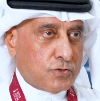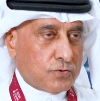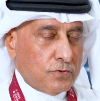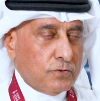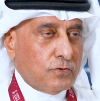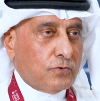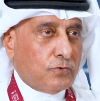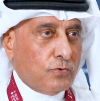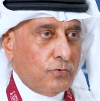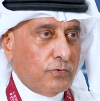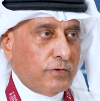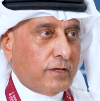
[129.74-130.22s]

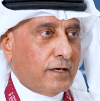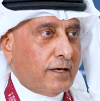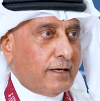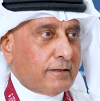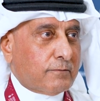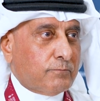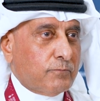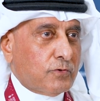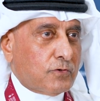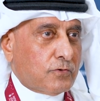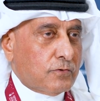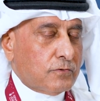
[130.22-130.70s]
should do
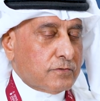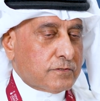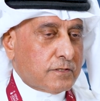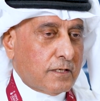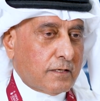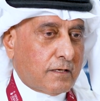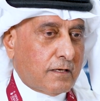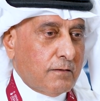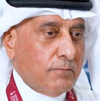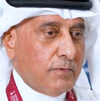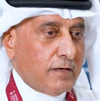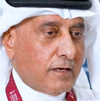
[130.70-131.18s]
that because the
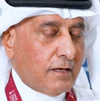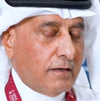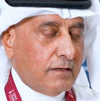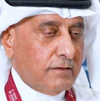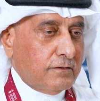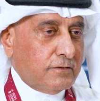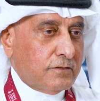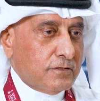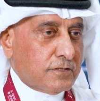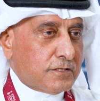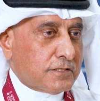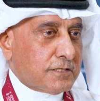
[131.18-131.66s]
chemical
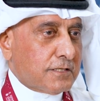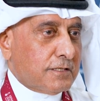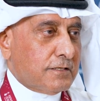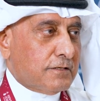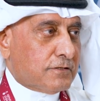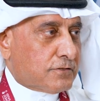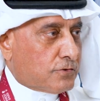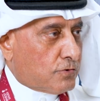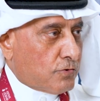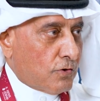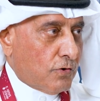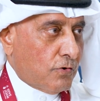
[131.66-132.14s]
industry
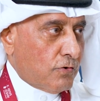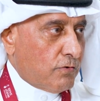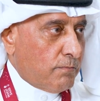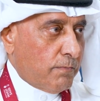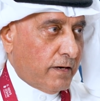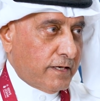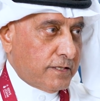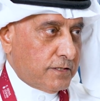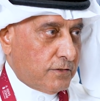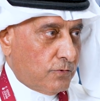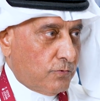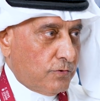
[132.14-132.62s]
is growing
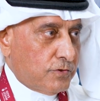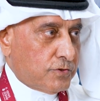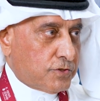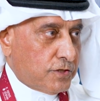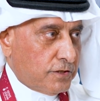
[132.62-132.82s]
with